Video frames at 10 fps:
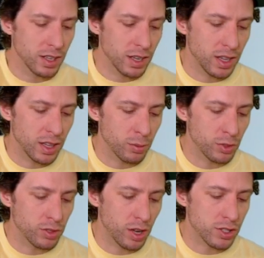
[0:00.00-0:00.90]
And then we'll
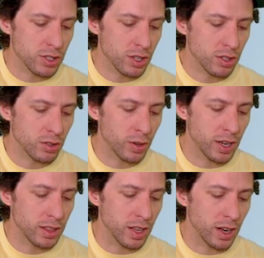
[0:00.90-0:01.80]
draw a circle
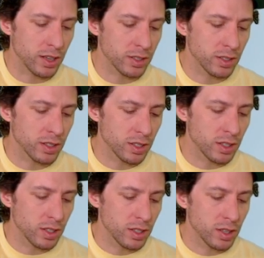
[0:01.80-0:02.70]
right there
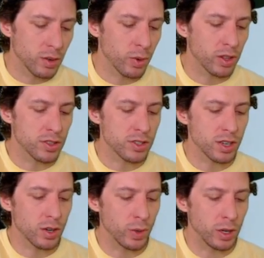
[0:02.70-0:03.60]
where the
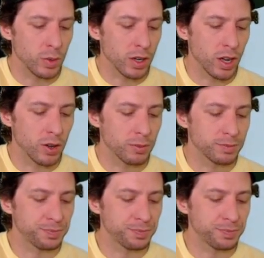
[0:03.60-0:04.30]
steering wheel will go.